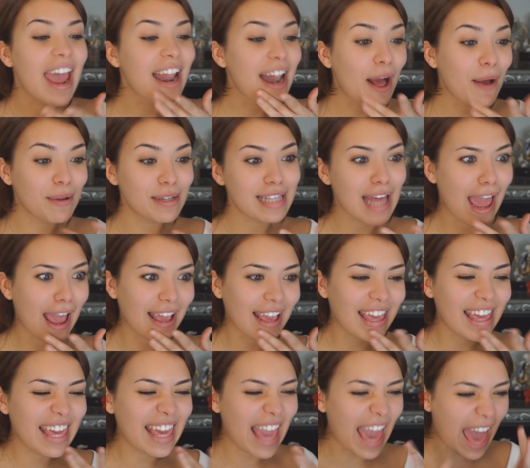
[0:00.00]
And I was
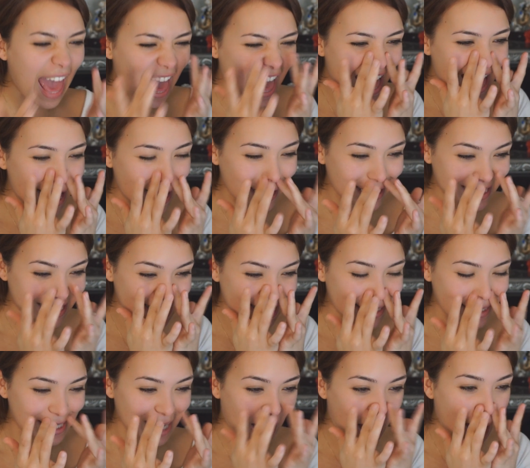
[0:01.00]
like, yes,
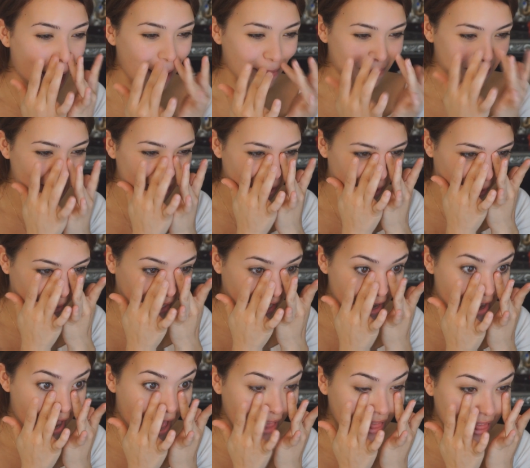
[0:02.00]
stop
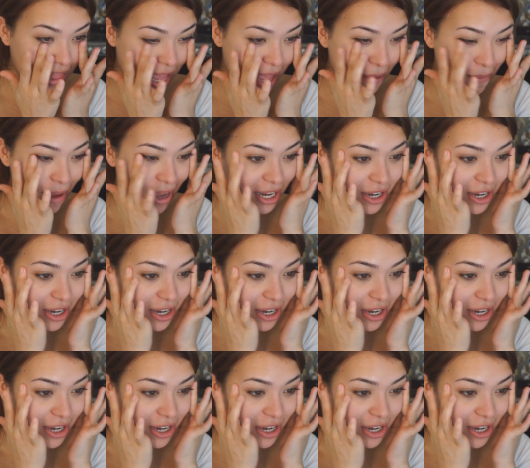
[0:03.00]
looking at them.